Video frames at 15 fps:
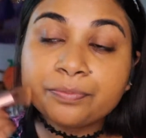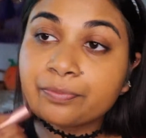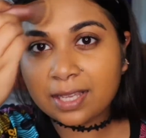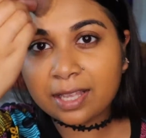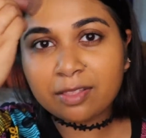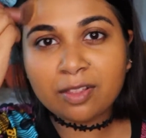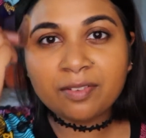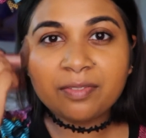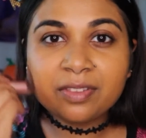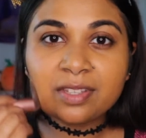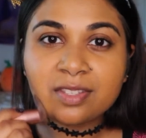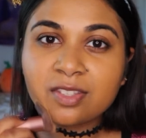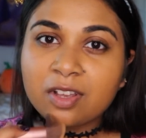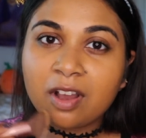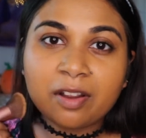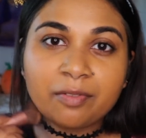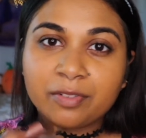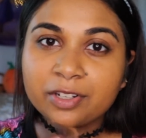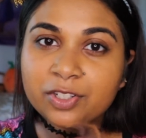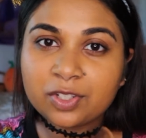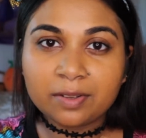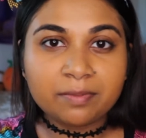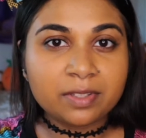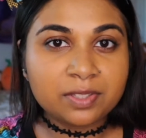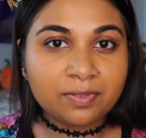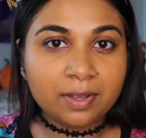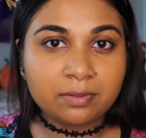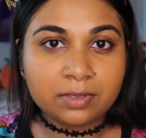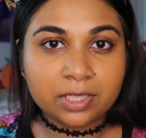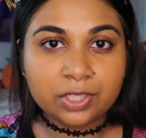I love this coverage of this
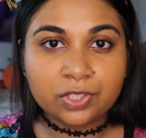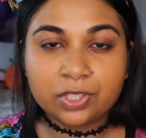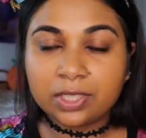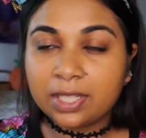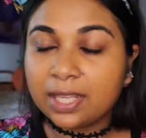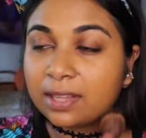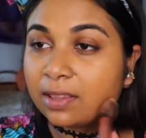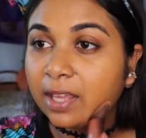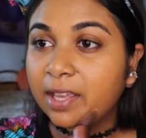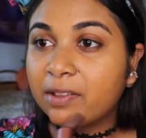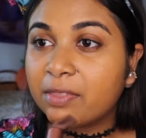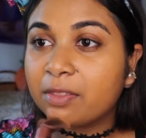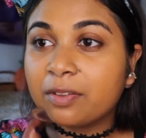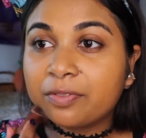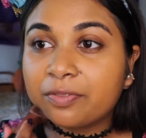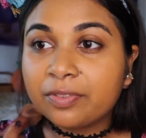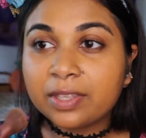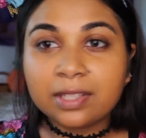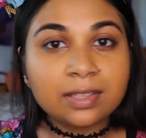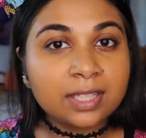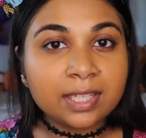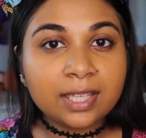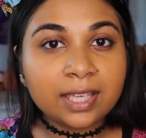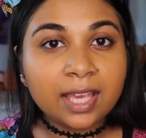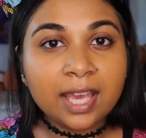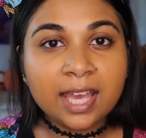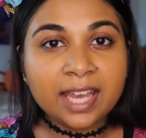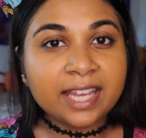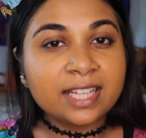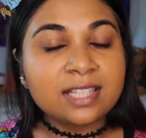foundation and like the feeling.
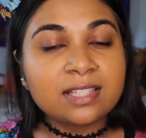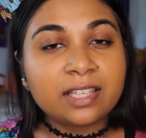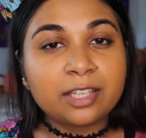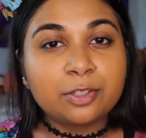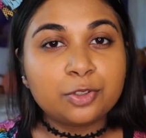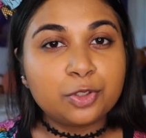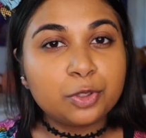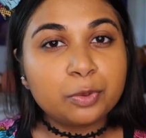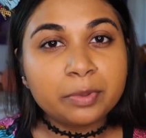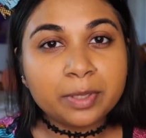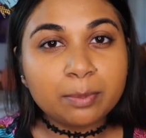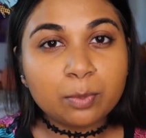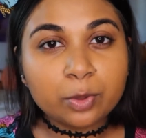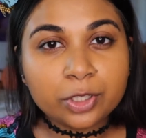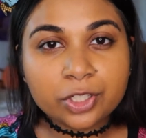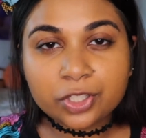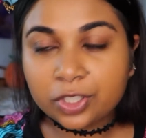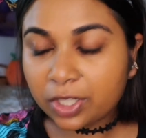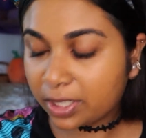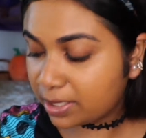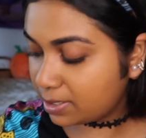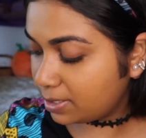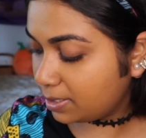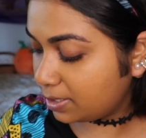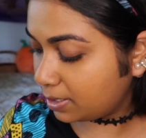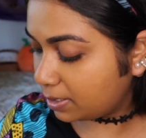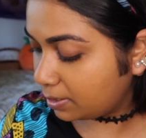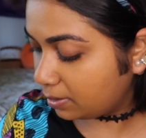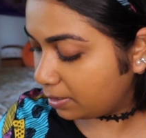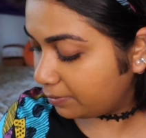It's like dewy moisturizing.
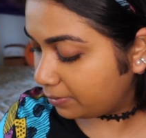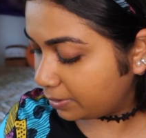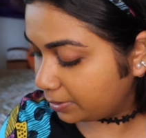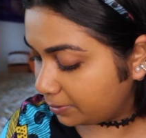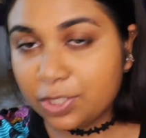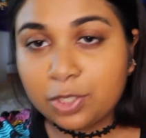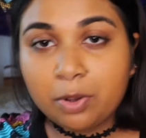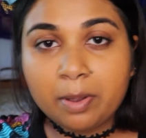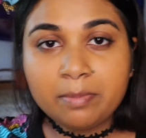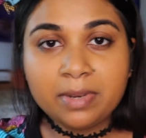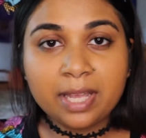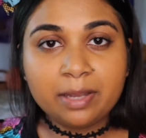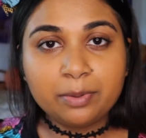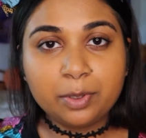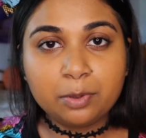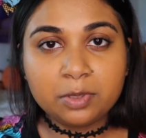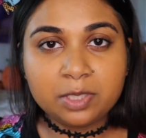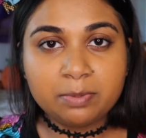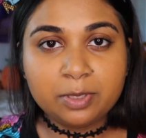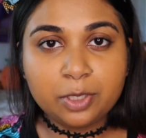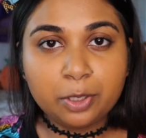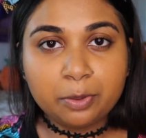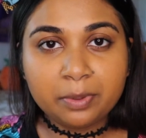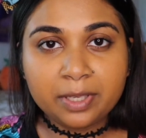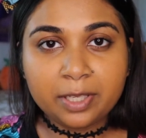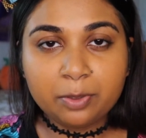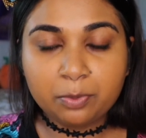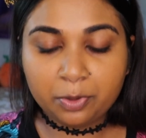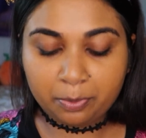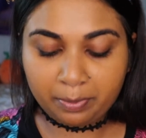I love it. So I'm now going to be going
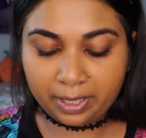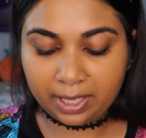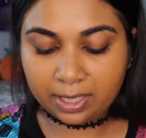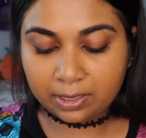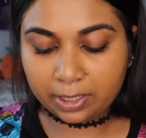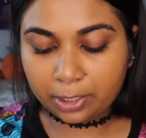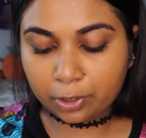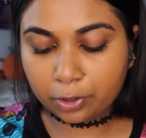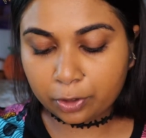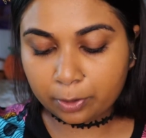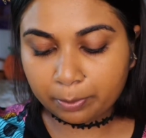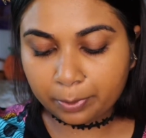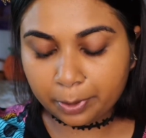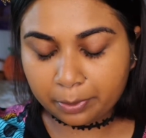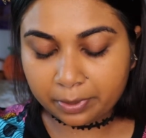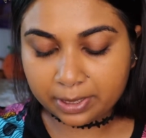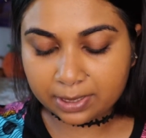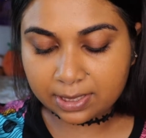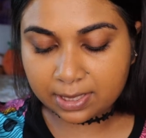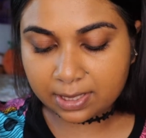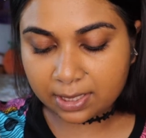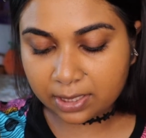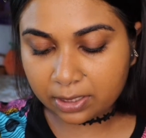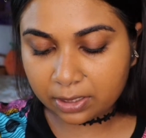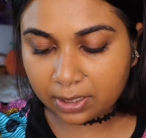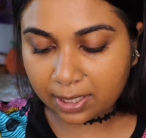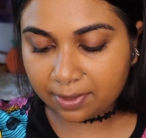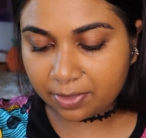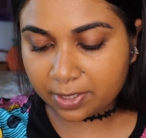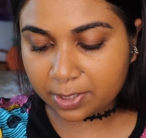in with my LA Girl Pro Conceal
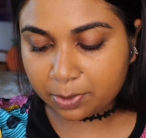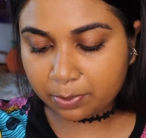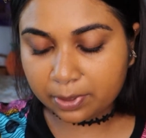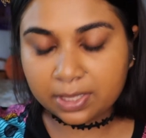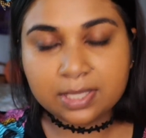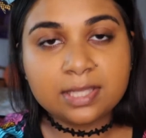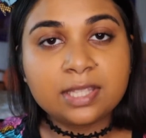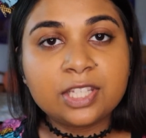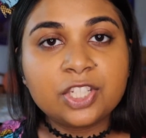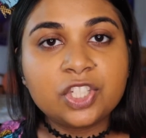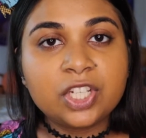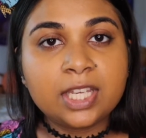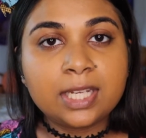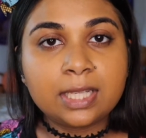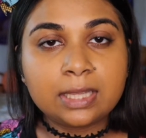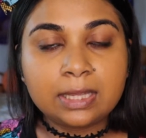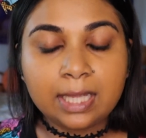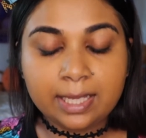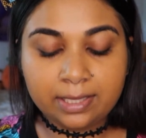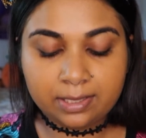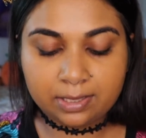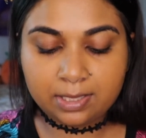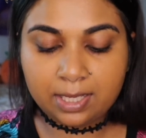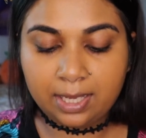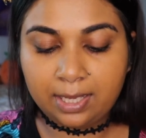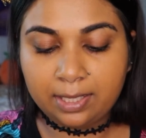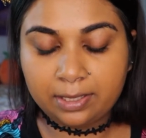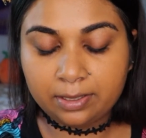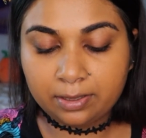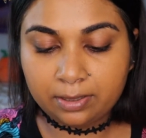and this one is in the shade Light
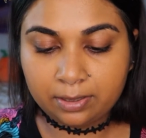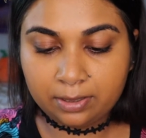Tan.